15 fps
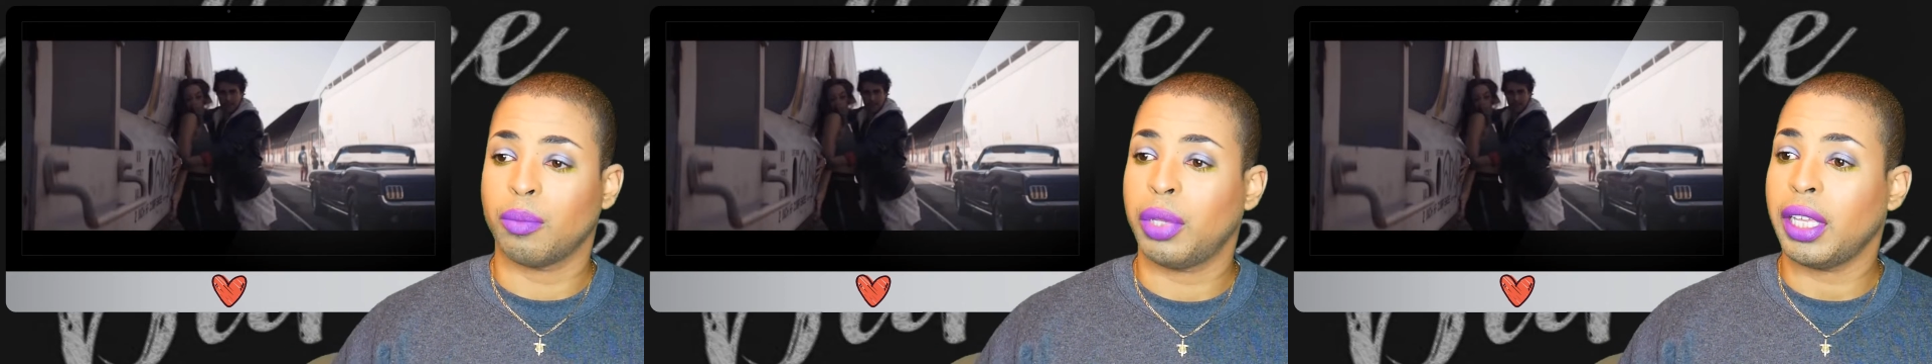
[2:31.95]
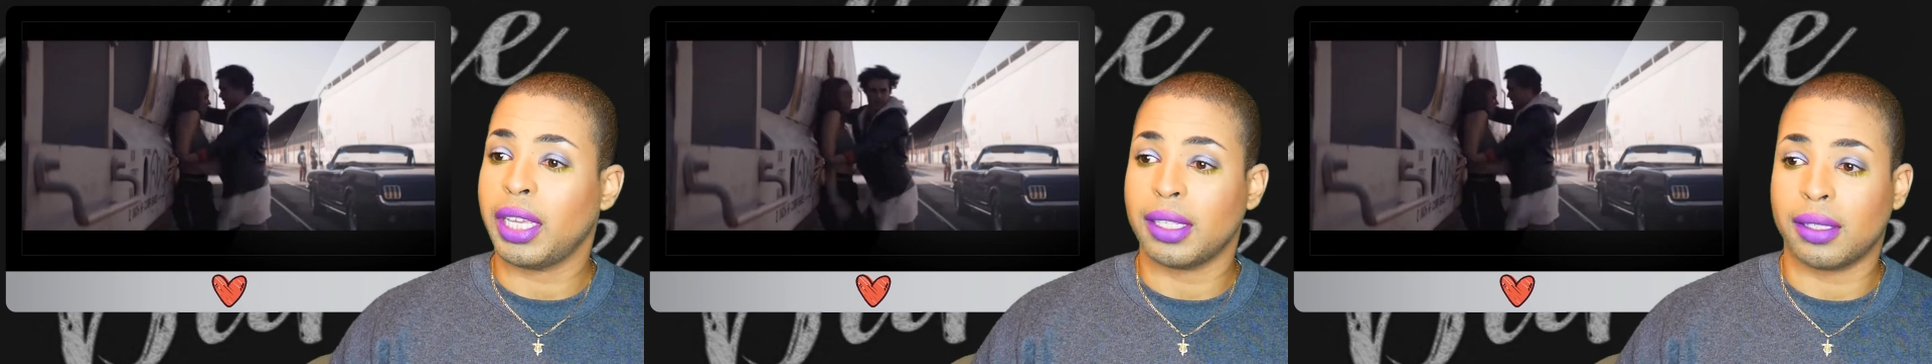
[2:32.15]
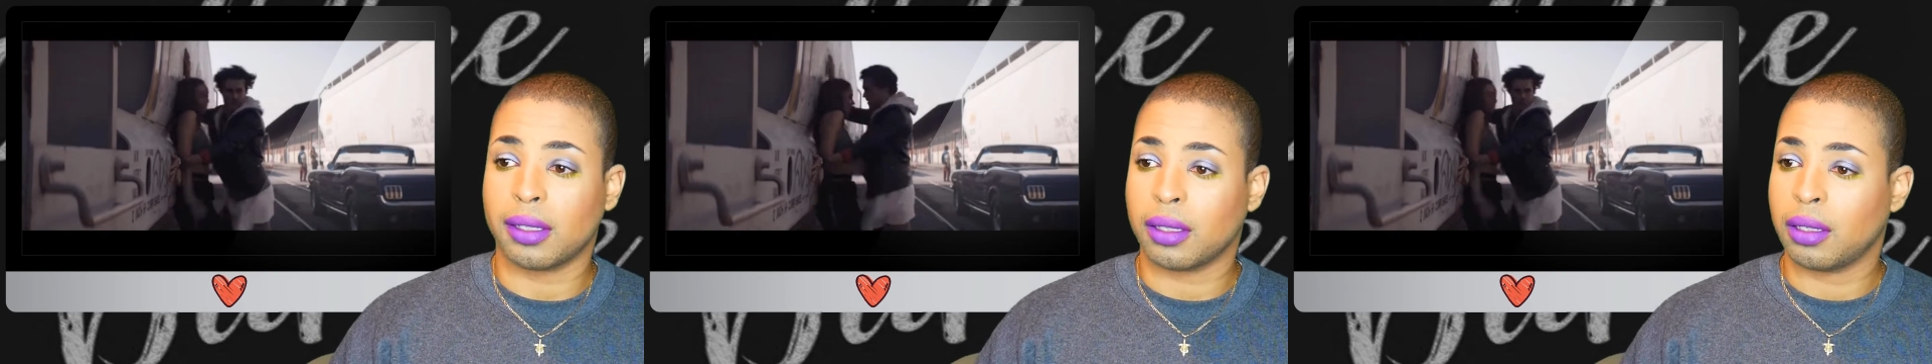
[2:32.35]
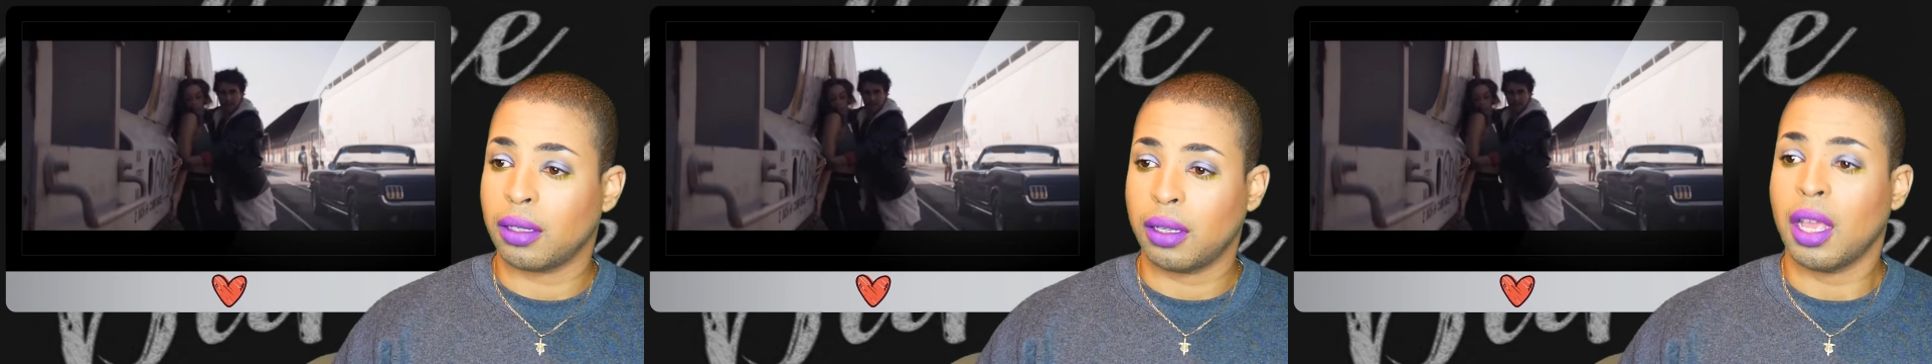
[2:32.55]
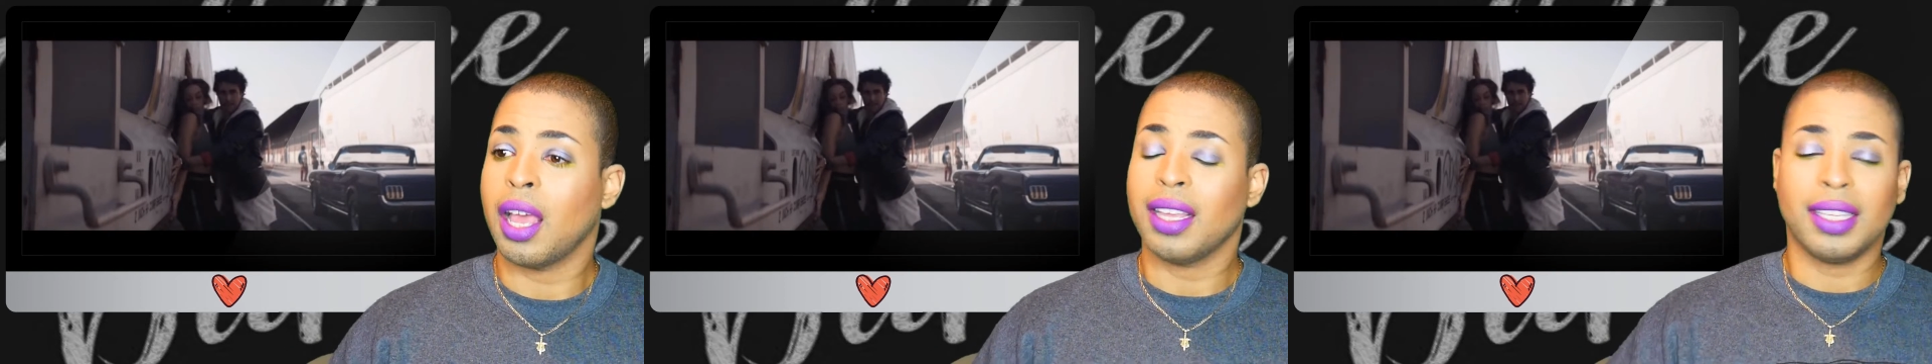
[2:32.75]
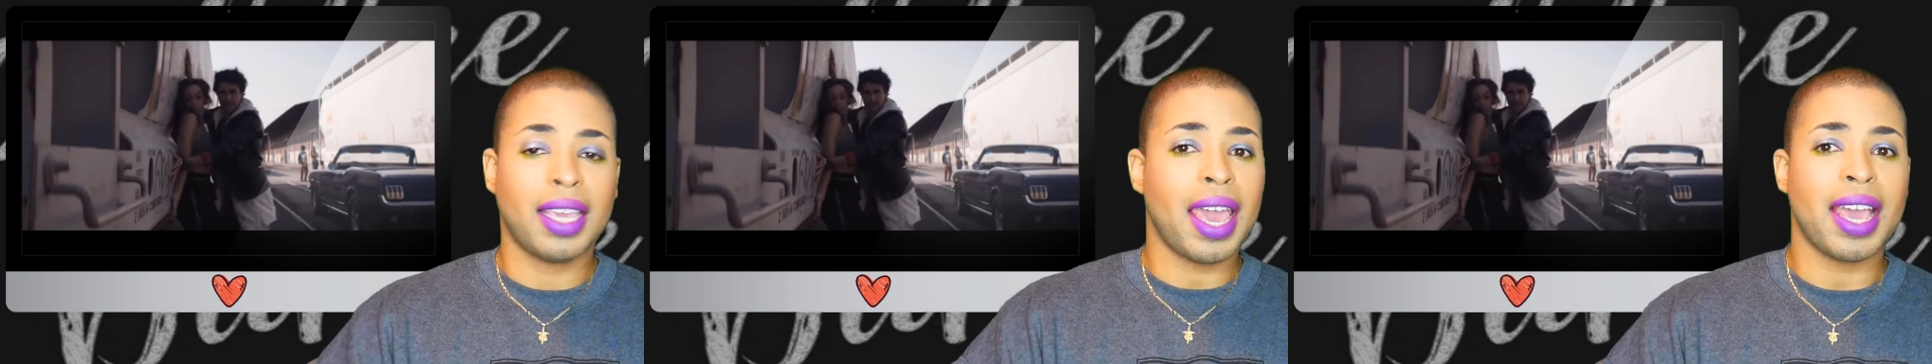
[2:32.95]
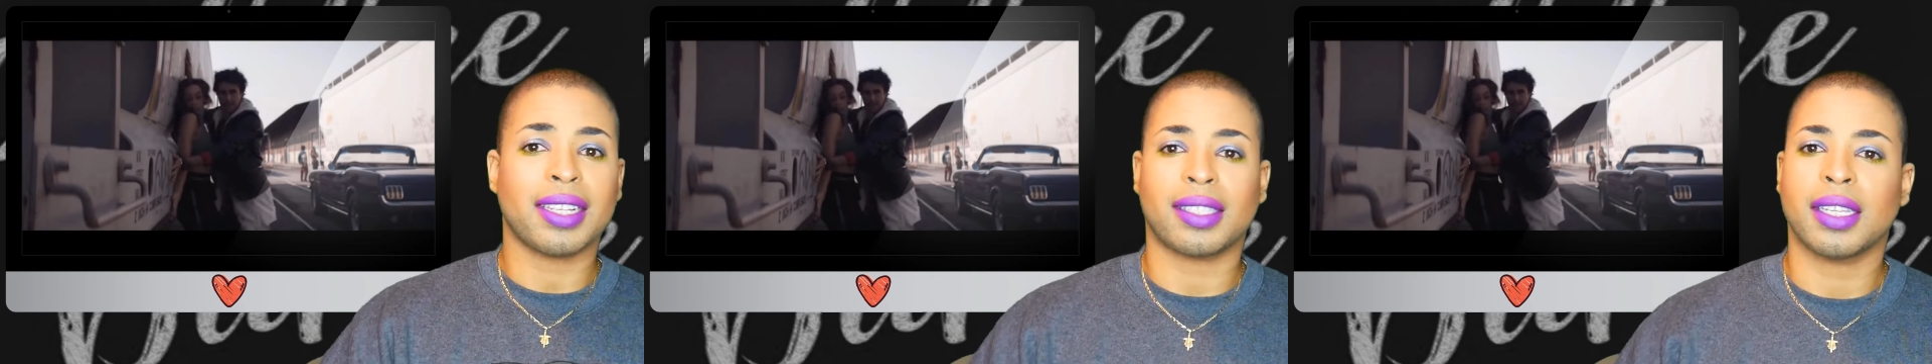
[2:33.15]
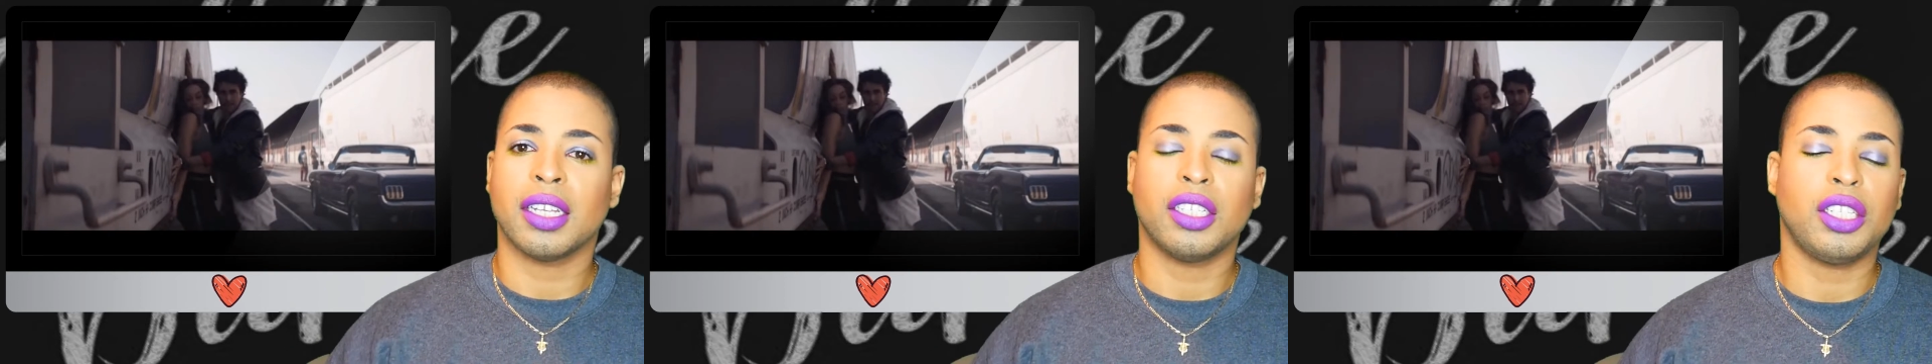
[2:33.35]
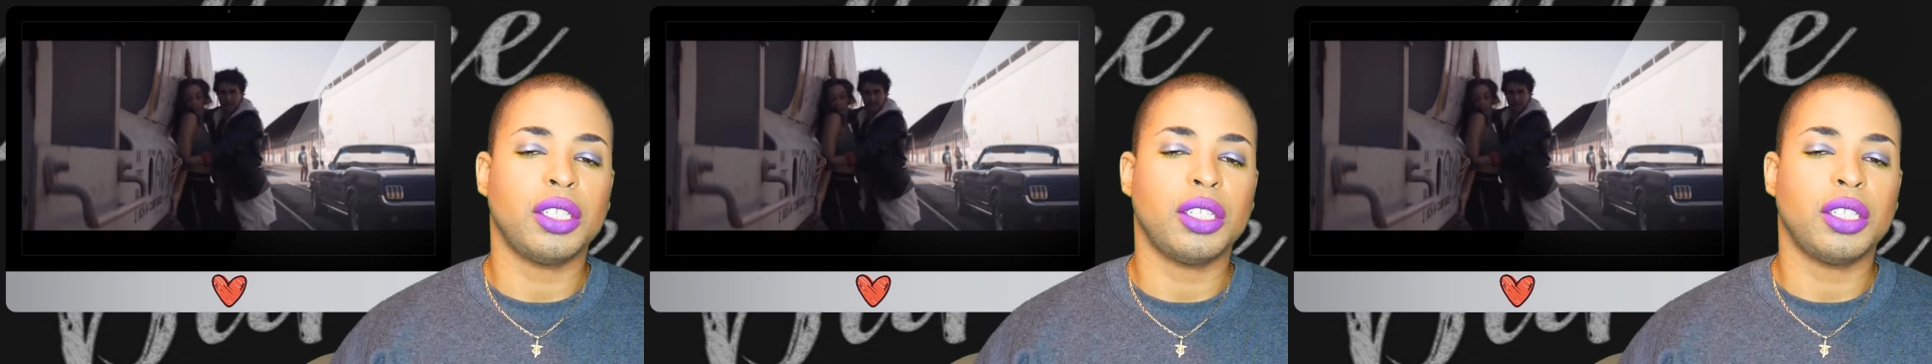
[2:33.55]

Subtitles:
Please. Yes!